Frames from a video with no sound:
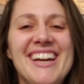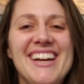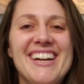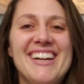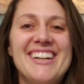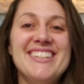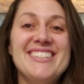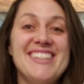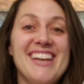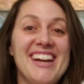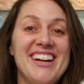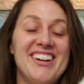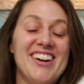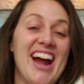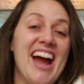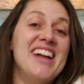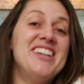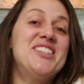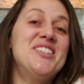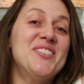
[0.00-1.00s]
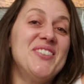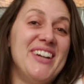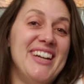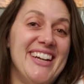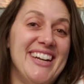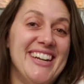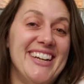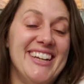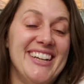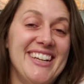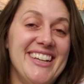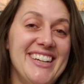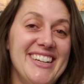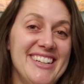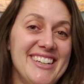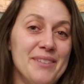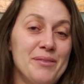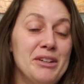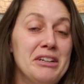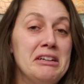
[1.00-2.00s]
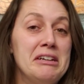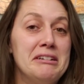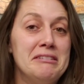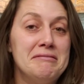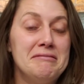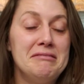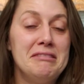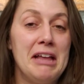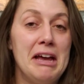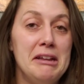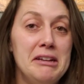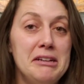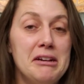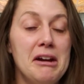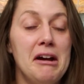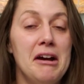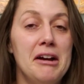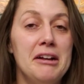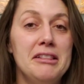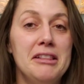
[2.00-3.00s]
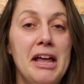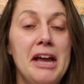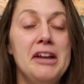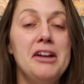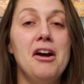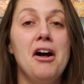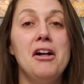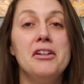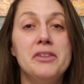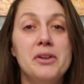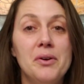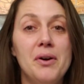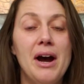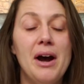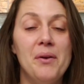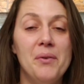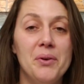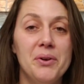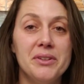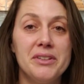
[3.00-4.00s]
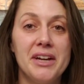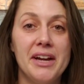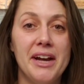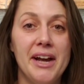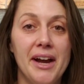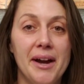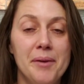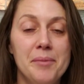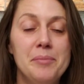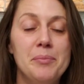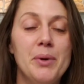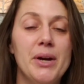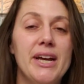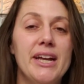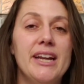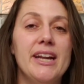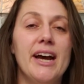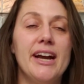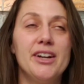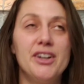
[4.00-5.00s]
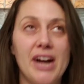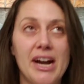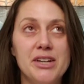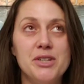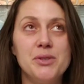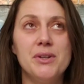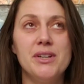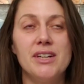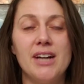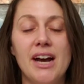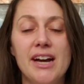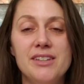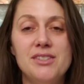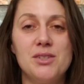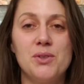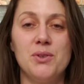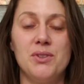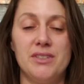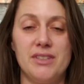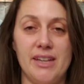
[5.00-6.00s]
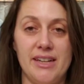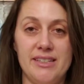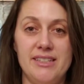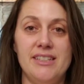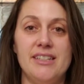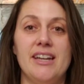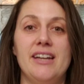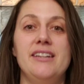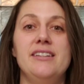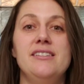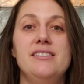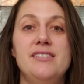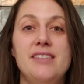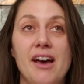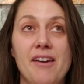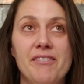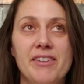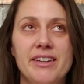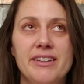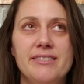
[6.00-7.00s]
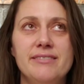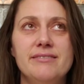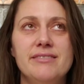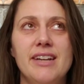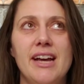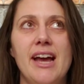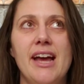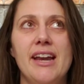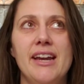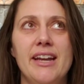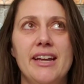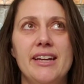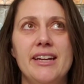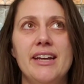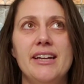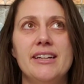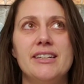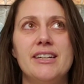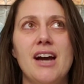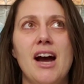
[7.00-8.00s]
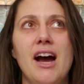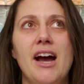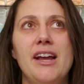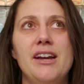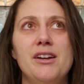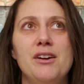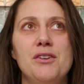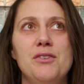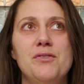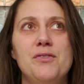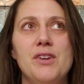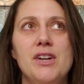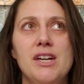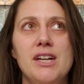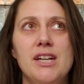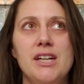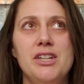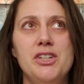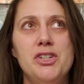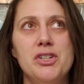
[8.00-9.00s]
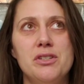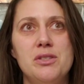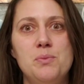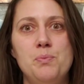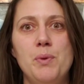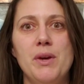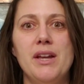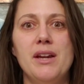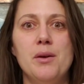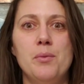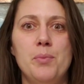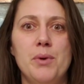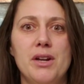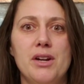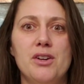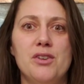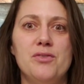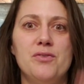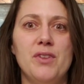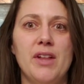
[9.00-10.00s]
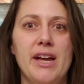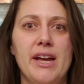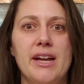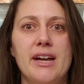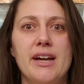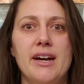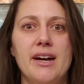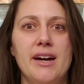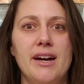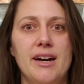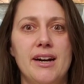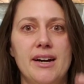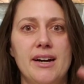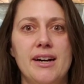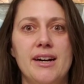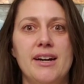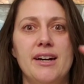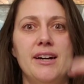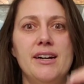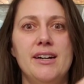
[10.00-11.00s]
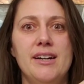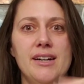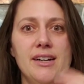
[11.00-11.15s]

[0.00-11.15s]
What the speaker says: Because I graduated, I'm going to let you all know how old I am, but I graduated high school in 1997, and it had kind of just been a bit of like a